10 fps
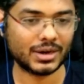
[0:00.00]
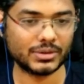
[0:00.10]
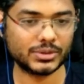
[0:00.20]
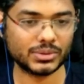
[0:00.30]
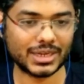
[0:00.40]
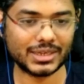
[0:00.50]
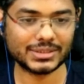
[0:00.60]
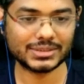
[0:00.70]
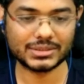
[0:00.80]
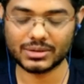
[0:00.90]
Arjun
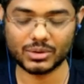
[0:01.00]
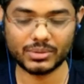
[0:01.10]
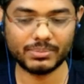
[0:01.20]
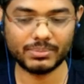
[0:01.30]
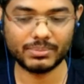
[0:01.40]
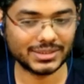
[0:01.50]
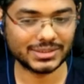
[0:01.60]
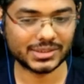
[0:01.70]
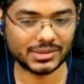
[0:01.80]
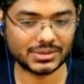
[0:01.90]
has on many
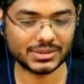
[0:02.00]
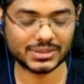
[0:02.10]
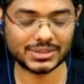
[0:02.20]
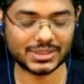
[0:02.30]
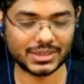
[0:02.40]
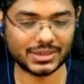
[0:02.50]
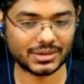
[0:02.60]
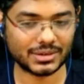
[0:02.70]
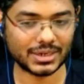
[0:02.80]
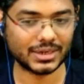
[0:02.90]
instances
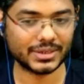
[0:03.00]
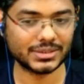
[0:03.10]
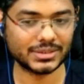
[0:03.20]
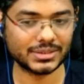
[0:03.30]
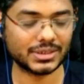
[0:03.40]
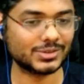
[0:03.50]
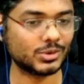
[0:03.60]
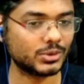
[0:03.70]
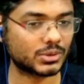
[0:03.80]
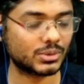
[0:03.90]
set targets that he's
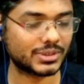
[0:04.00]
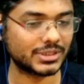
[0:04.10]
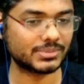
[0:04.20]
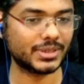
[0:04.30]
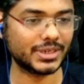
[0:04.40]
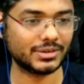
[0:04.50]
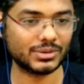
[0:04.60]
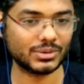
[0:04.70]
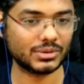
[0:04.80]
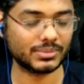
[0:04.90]
going to score this many in
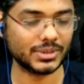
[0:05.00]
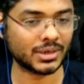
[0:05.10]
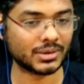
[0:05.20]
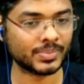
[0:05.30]
a tournament,